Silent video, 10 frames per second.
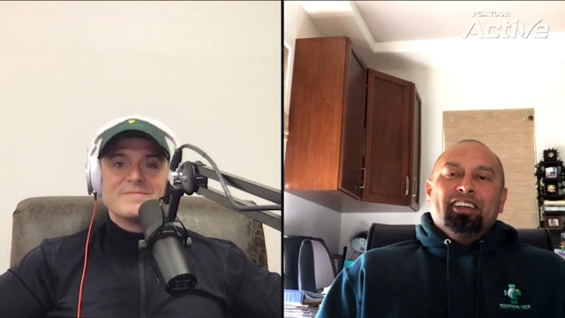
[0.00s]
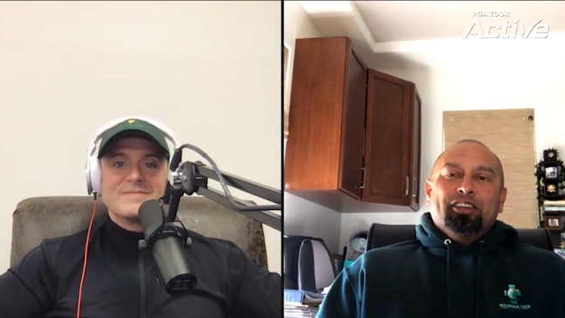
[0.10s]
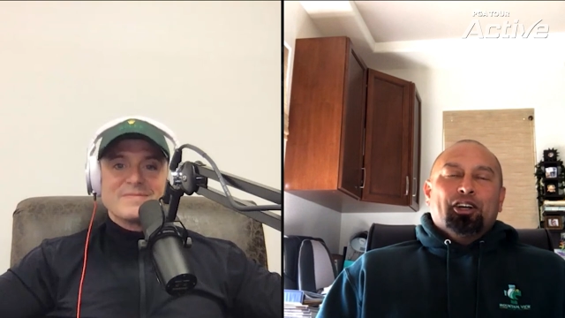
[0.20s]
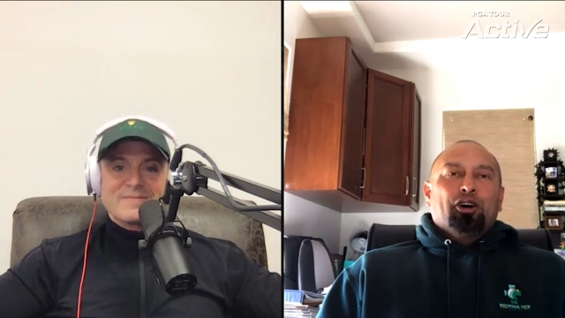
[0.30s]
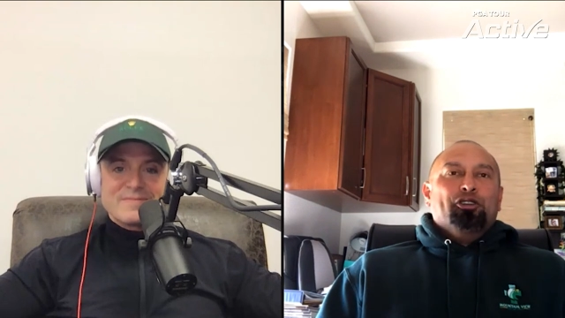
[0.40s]

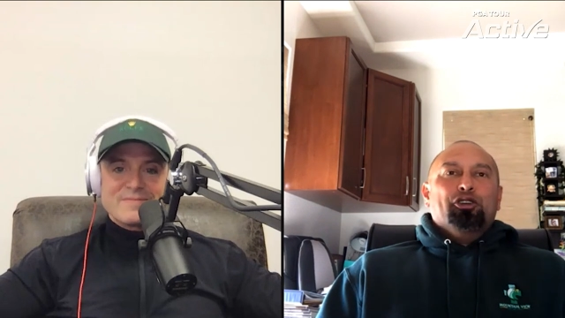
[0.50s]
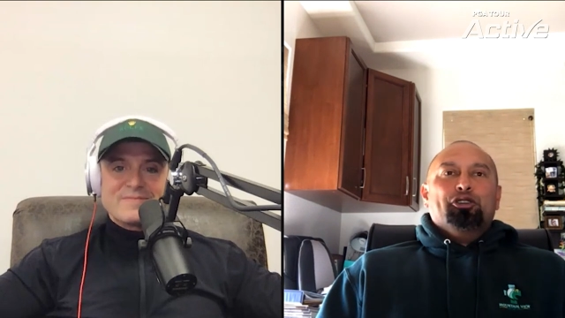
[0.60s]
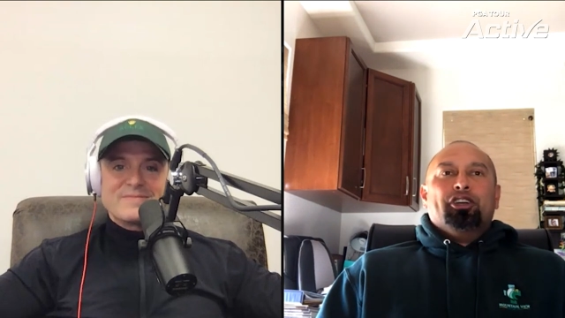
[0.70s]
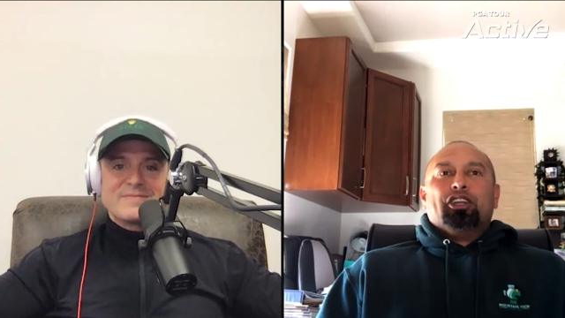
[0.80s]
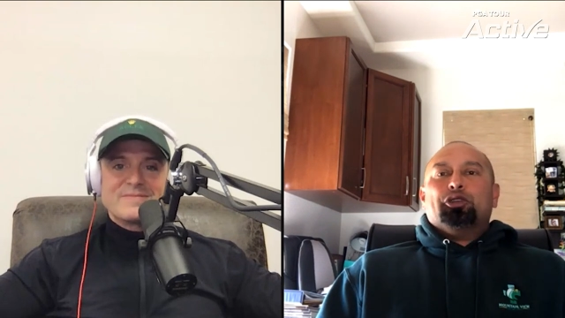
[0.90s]
Speaker 1: you know, you,
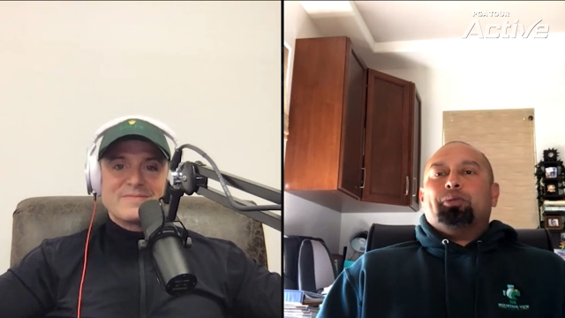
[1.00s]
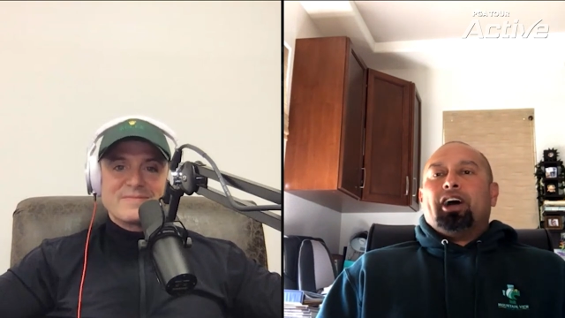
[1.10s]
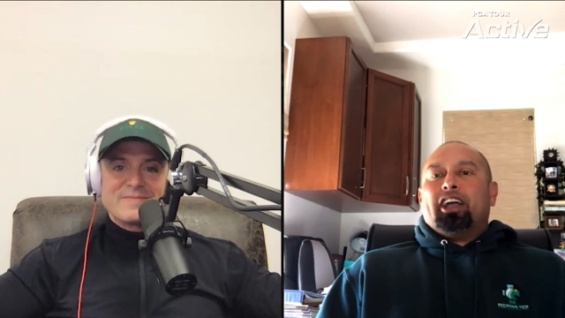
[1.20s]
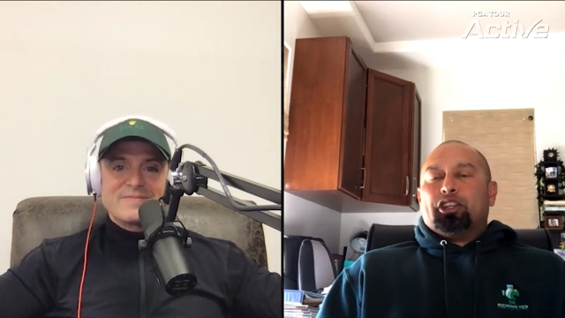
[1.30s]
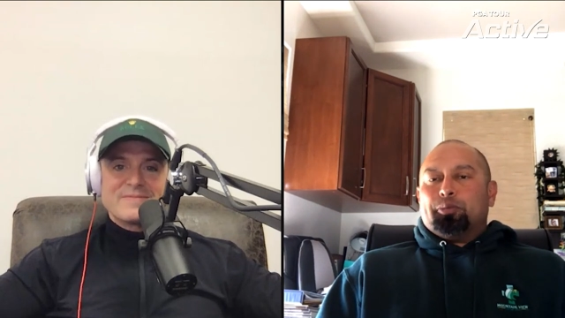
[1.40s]
you get to
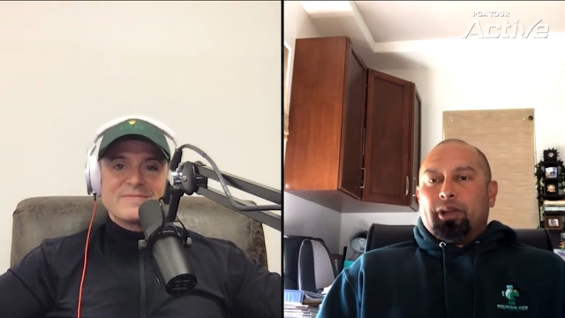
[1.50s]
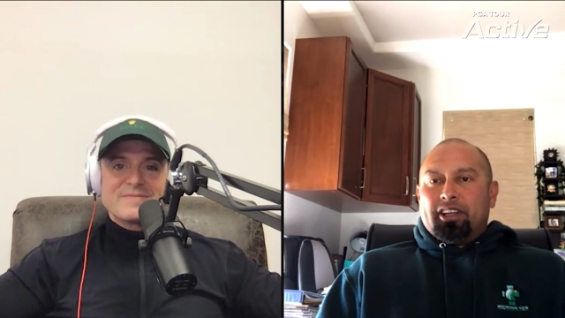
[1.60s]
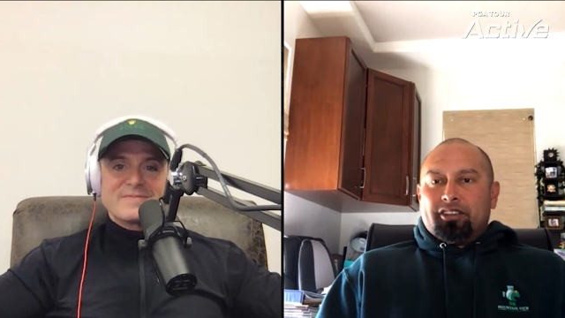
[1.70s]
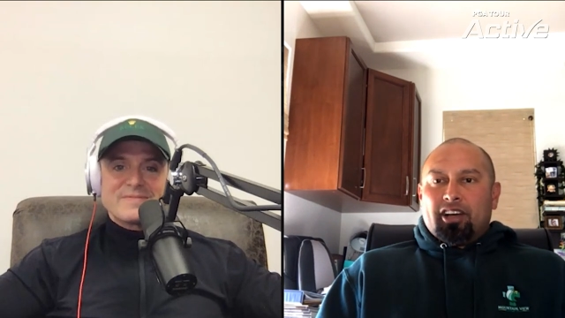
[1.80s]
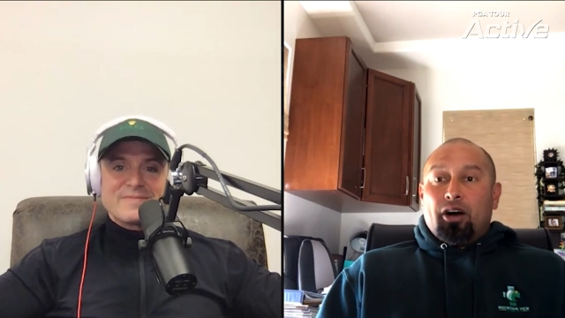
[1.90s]
play, I got to play
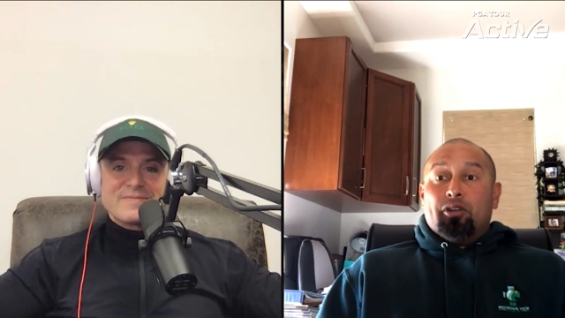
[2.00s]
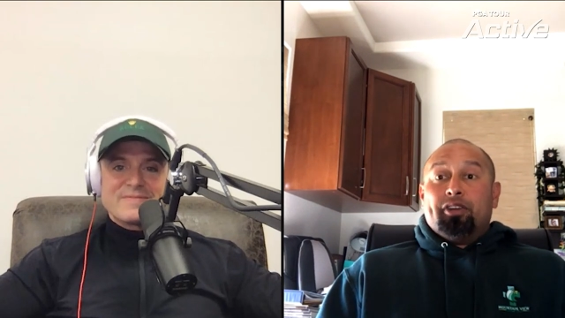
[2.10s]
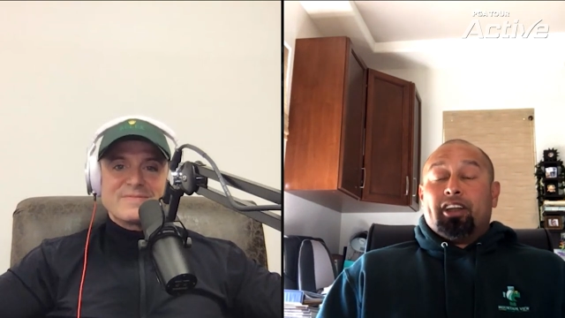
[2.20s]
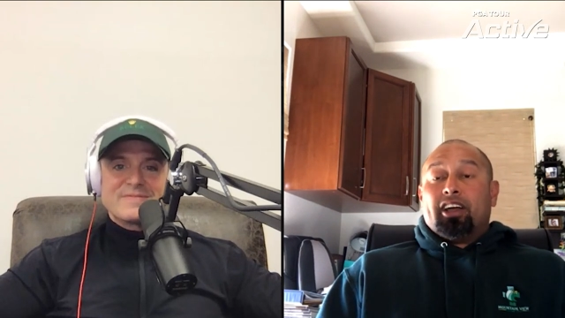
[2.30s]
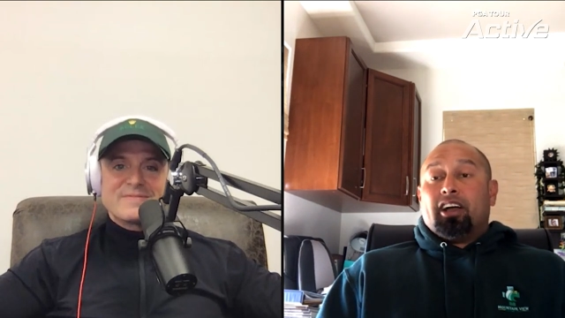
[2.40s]
in a Tahoe event. I